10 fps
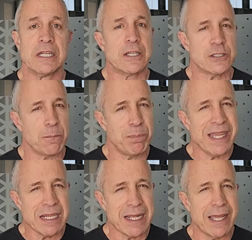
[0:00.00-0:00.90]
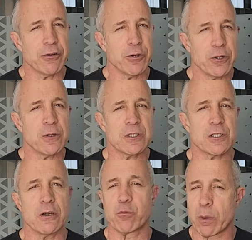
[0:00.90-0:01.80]
So being clear on who you
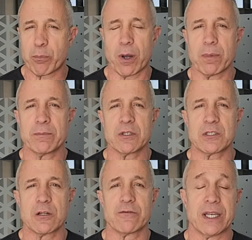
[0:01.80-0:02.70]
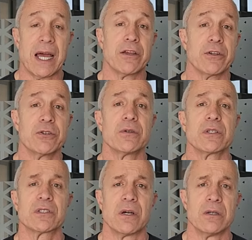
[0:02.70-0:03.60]
serve, what problem you solve, and how you do
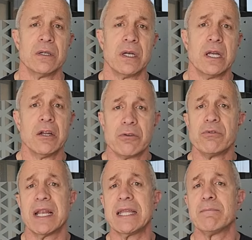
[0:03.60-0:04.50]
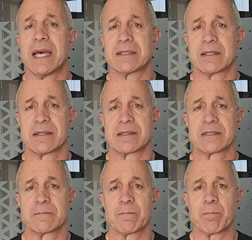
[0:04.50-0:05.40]
so really matters.